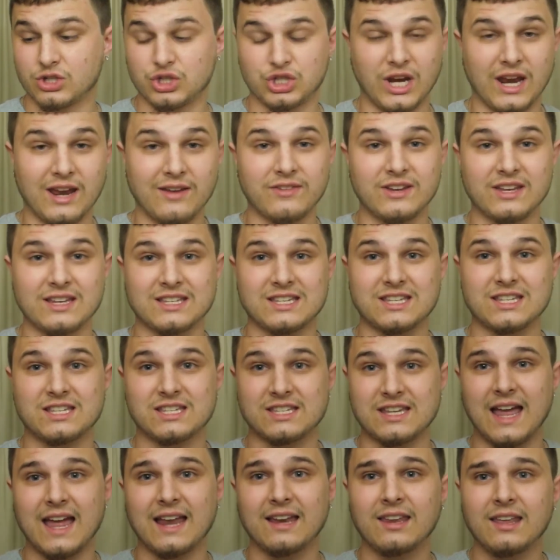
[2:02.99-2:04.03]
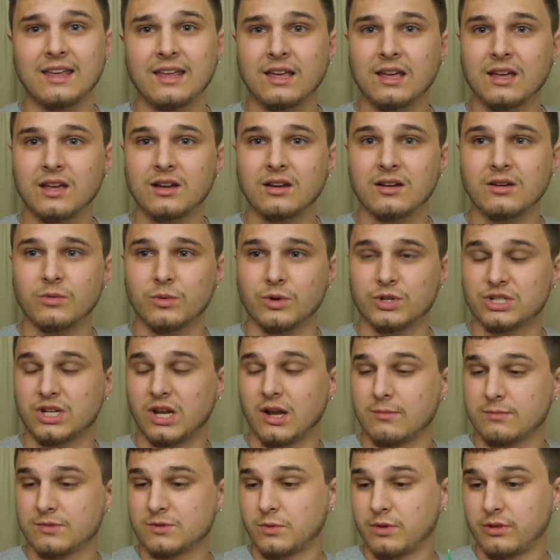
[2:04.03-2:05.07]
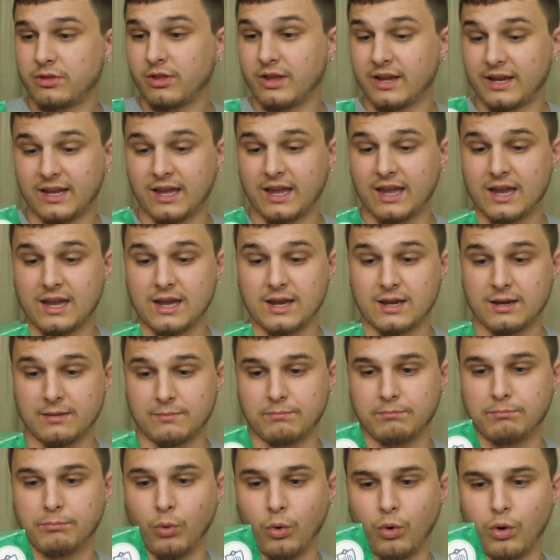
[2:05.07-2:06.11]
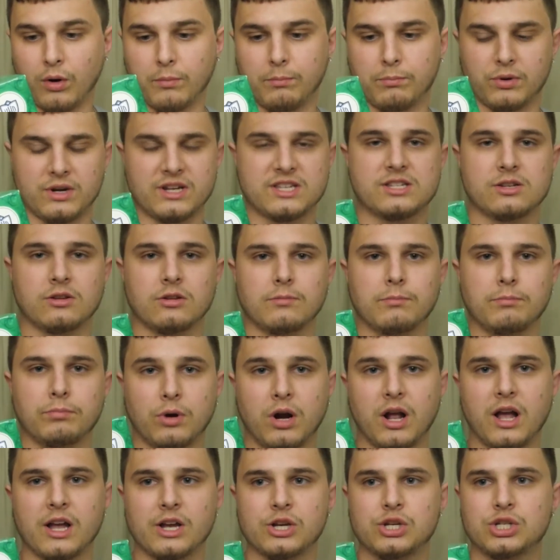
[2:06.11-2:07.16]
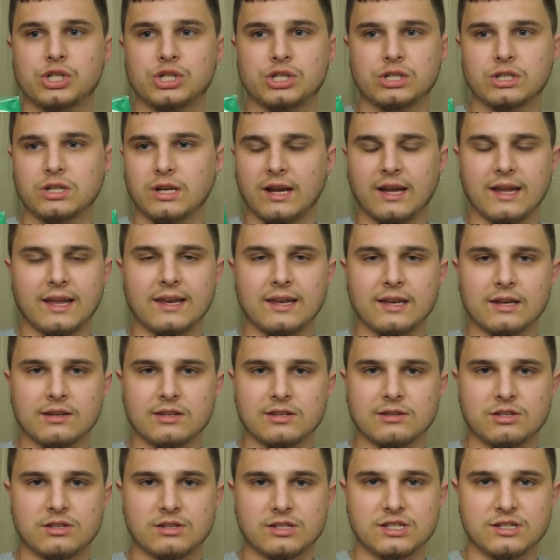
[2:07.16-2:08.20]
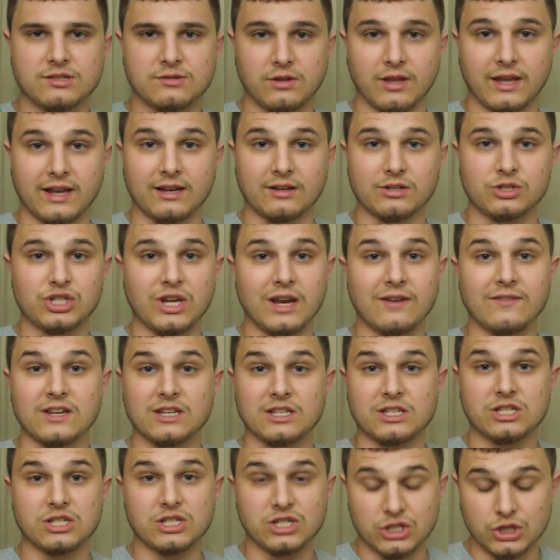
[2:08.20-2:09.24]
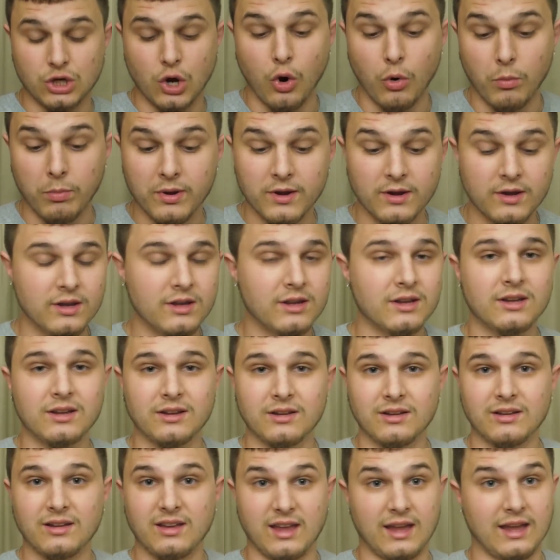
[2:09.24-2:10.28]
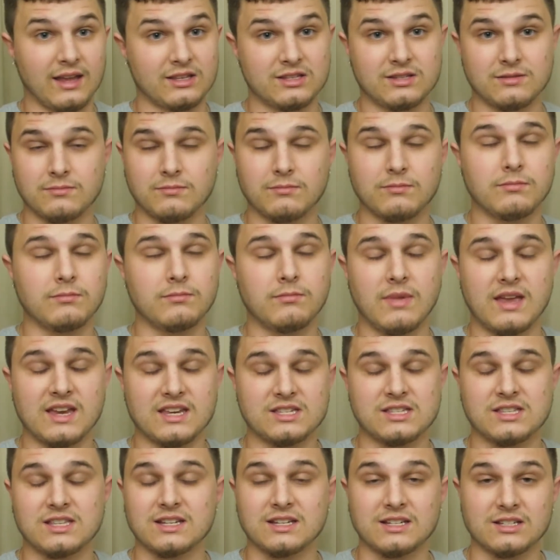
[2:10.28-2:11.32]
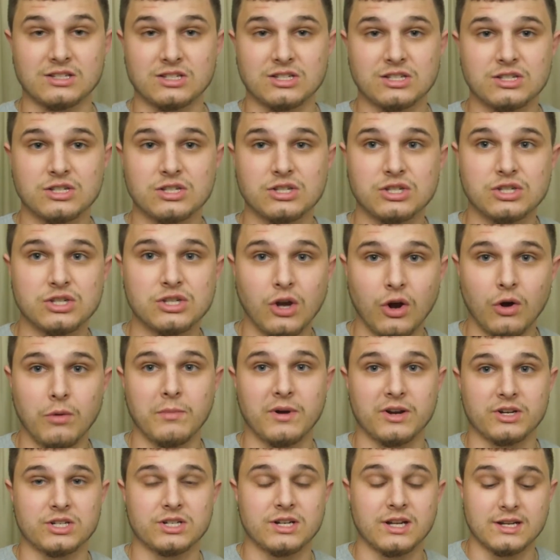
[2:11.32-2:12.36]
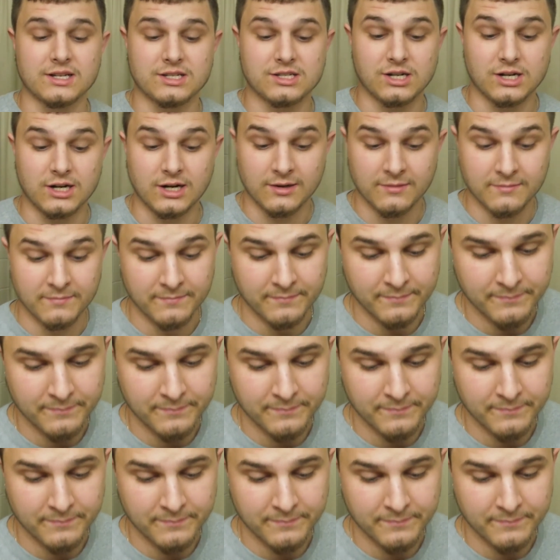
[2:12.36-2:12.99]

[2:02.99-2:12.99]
shaving set, which comes with a boar bristle brush and shaving soap. It makes things so much nicer.